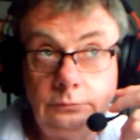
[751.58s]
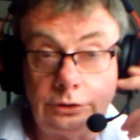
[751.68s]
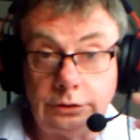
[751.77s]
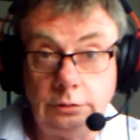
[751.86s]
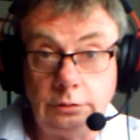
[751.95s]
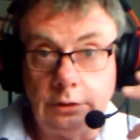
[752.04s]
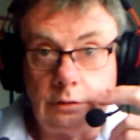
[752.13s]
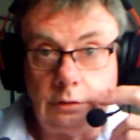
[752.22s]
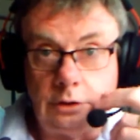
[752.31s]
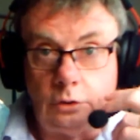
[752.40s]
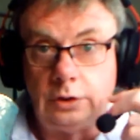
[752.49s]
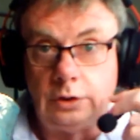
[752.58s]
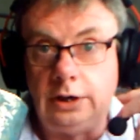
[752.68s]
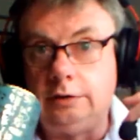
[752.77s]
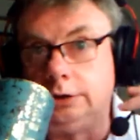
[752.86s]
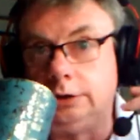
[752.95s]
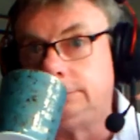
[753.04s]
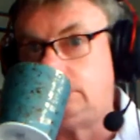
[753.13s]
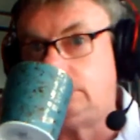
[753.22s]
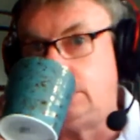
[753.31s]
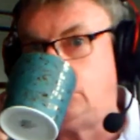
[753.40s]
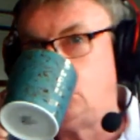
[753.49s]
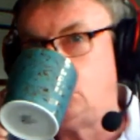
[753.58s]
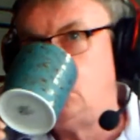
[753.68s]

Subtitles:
just to your local area, to Ireland?